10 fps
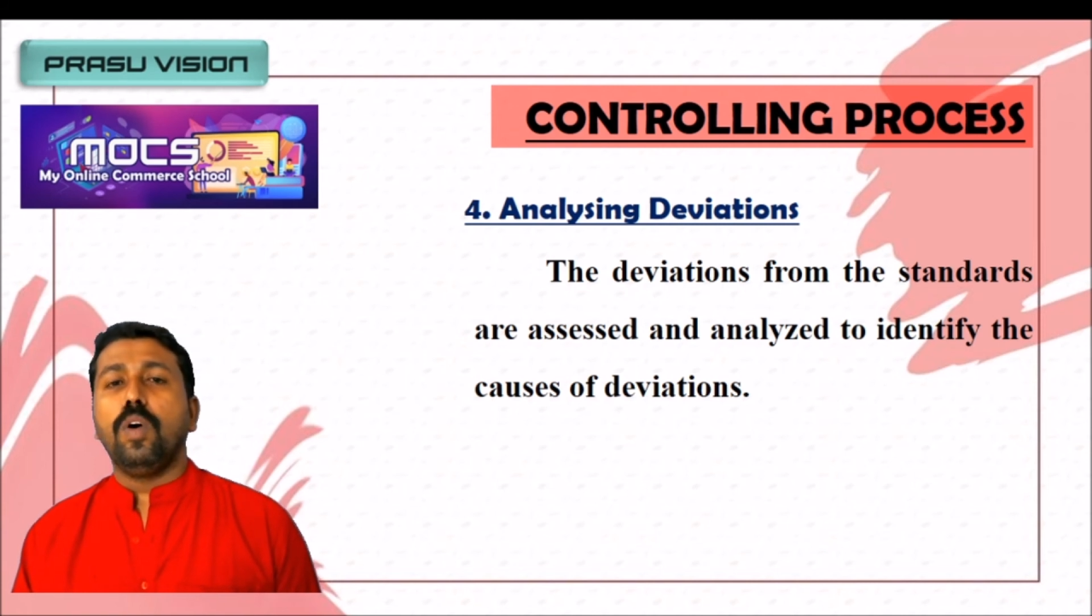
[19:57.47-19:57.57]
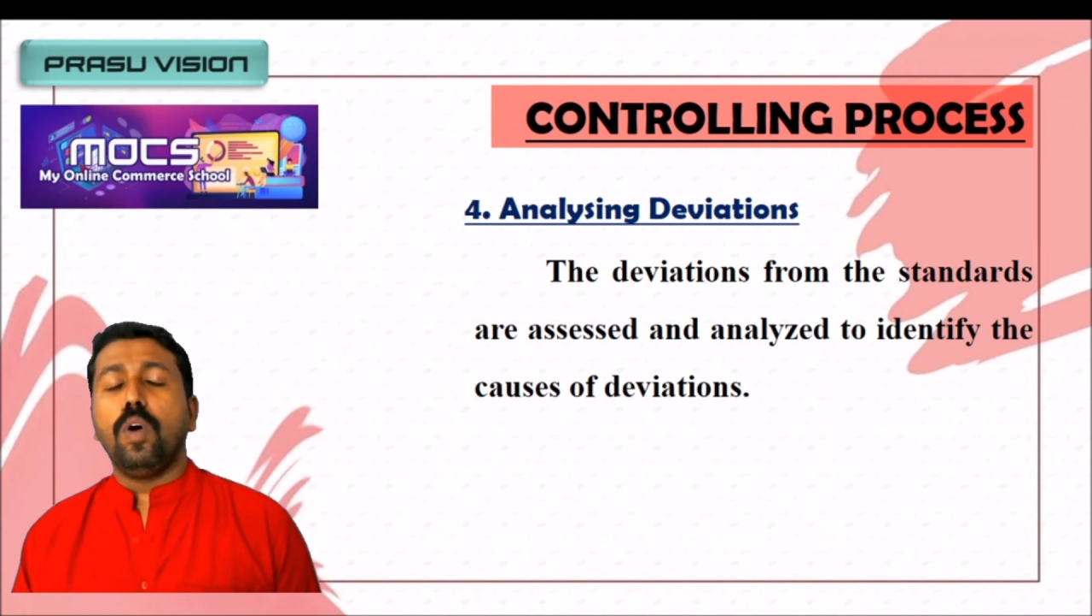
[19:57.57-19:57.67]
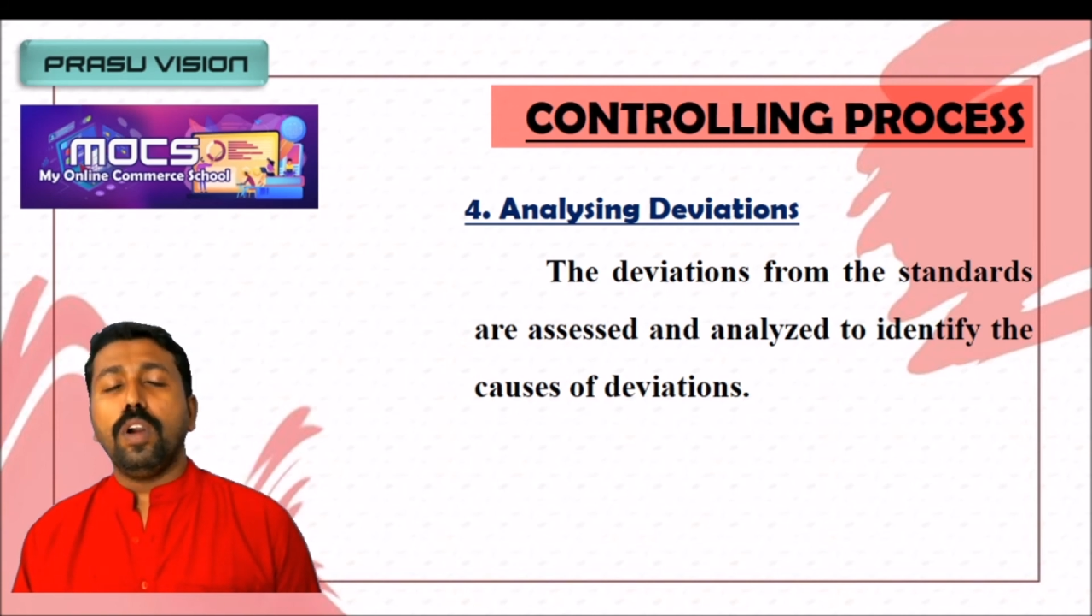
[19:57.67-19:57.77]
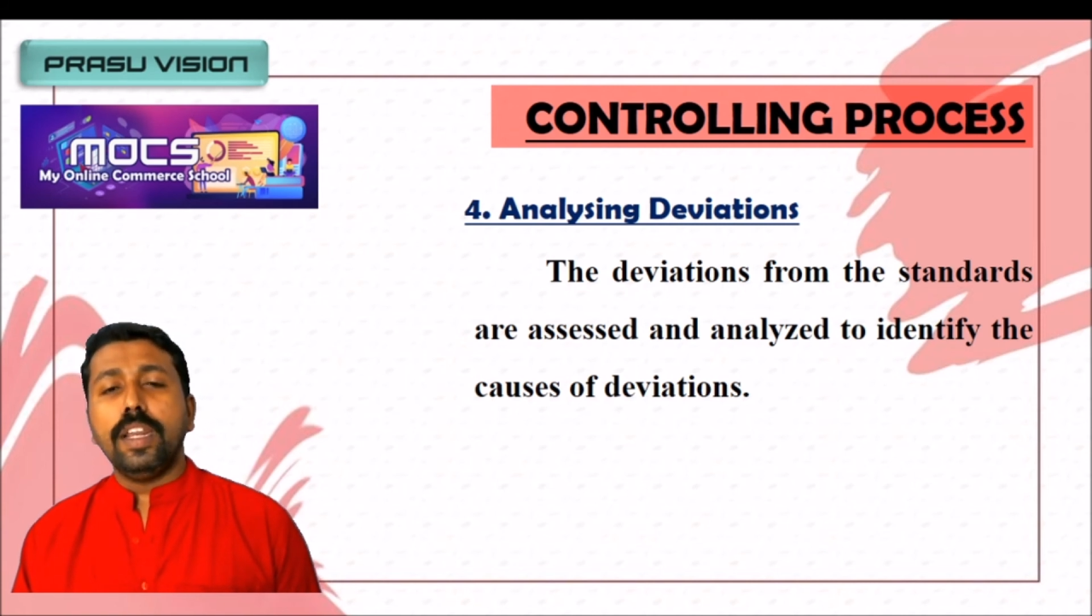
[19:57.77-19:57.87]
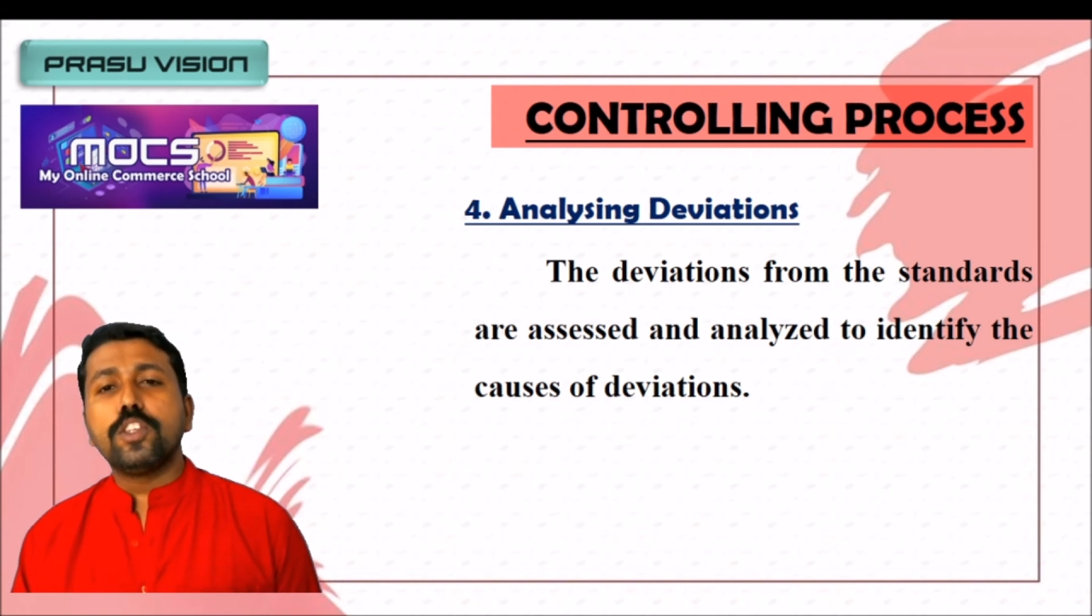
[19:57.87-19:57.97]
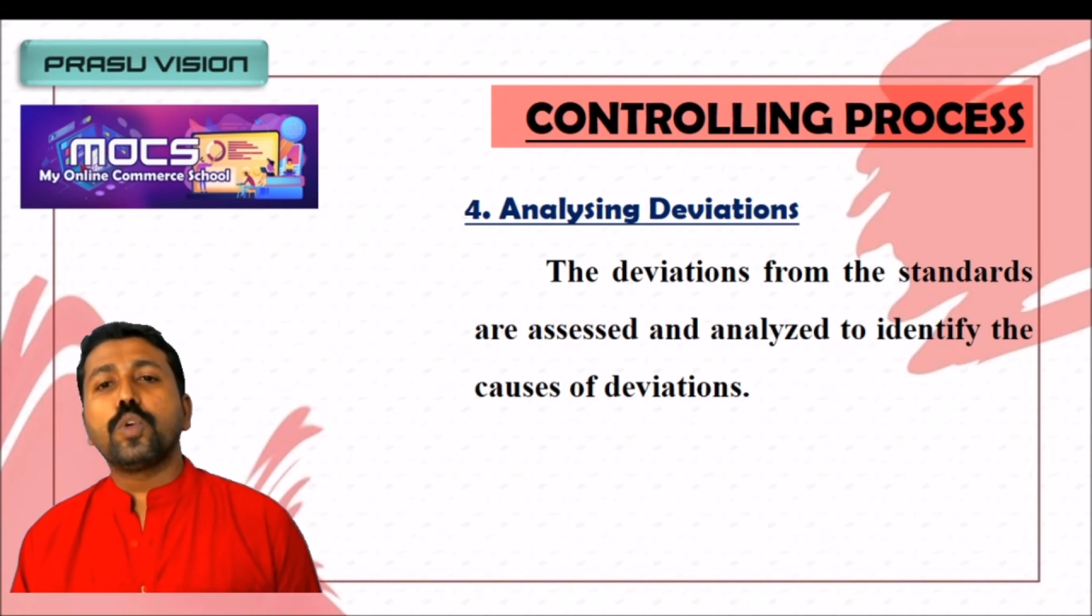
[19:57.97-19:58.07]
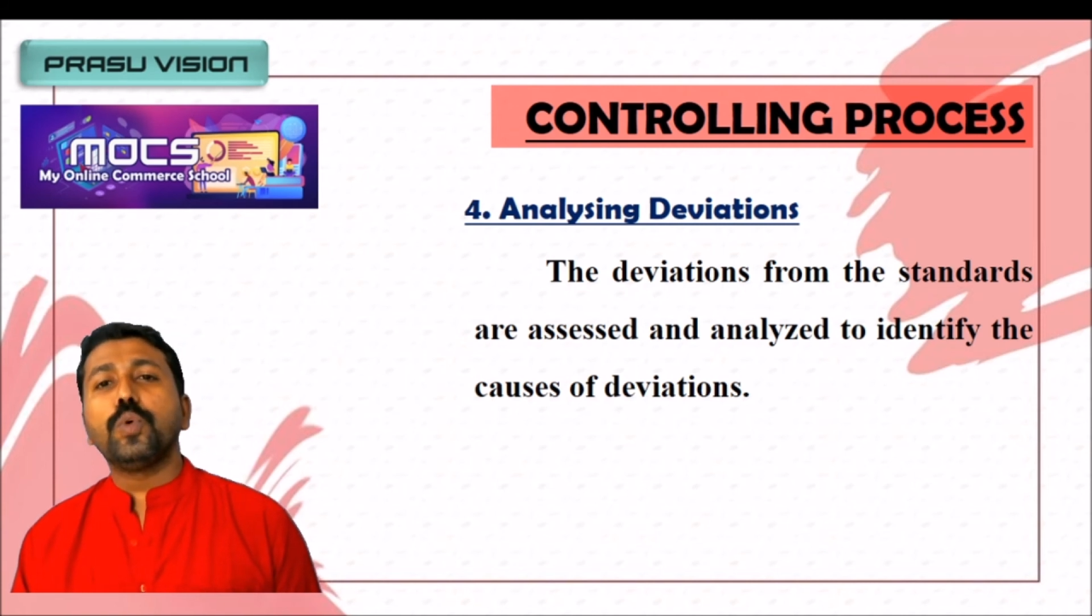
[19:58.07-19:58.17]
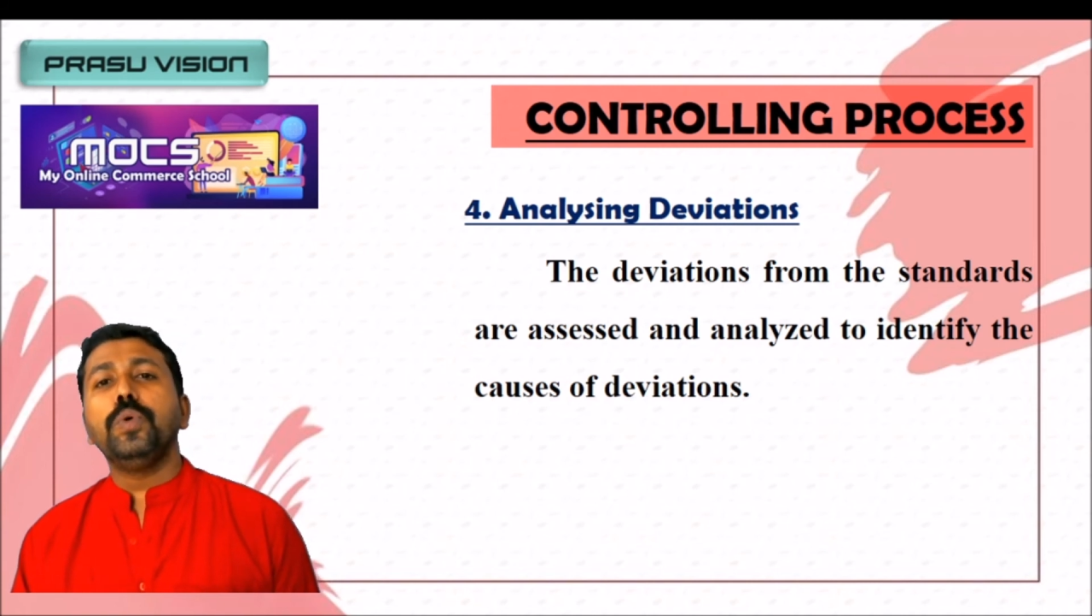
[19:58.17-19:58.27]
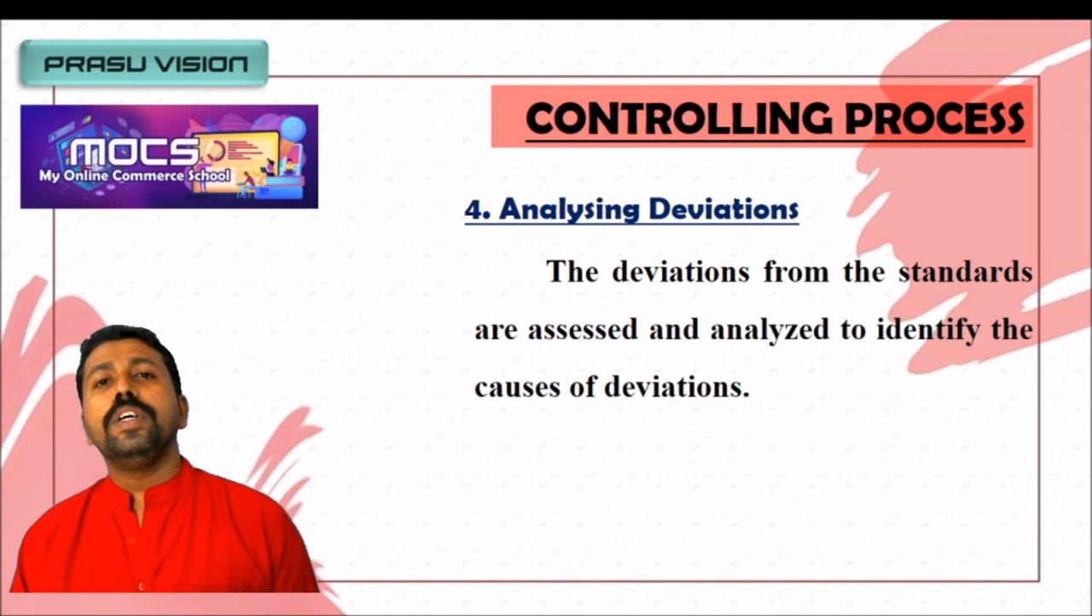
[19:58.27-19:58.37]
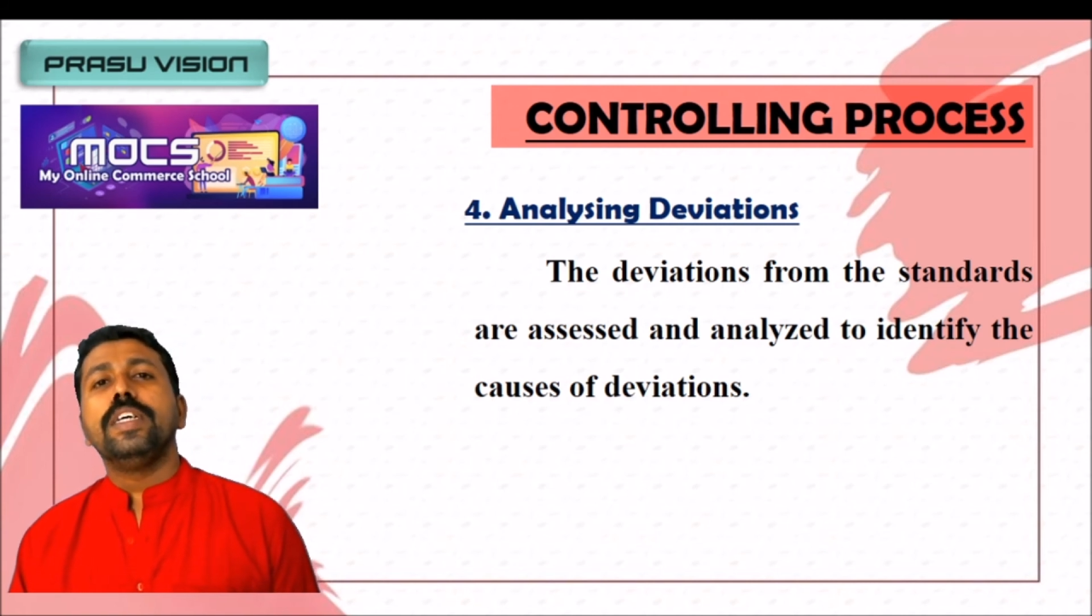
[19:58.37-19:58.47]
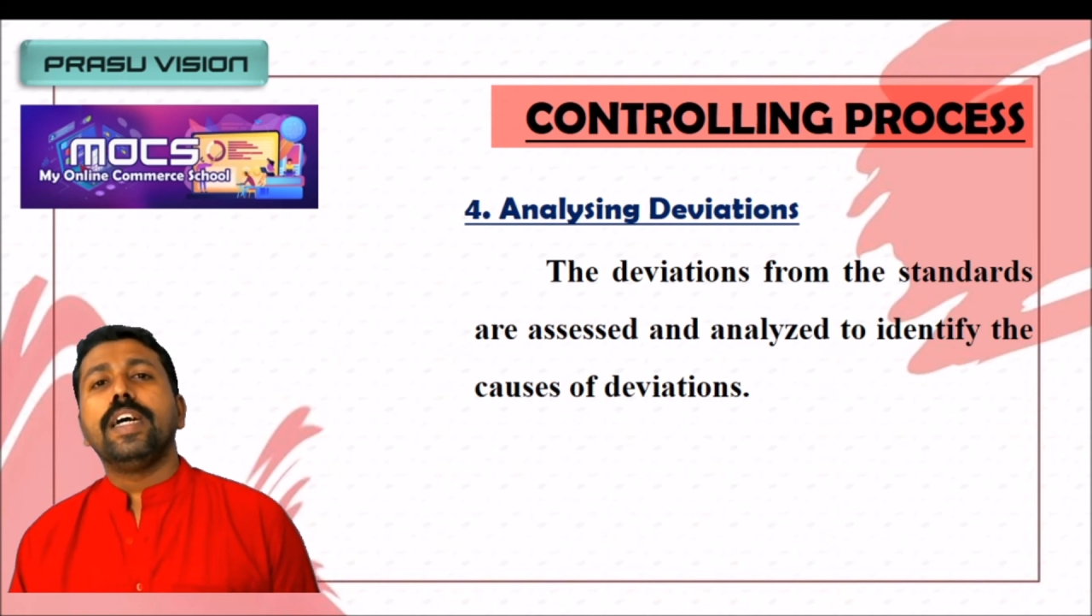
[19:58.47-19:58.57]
only through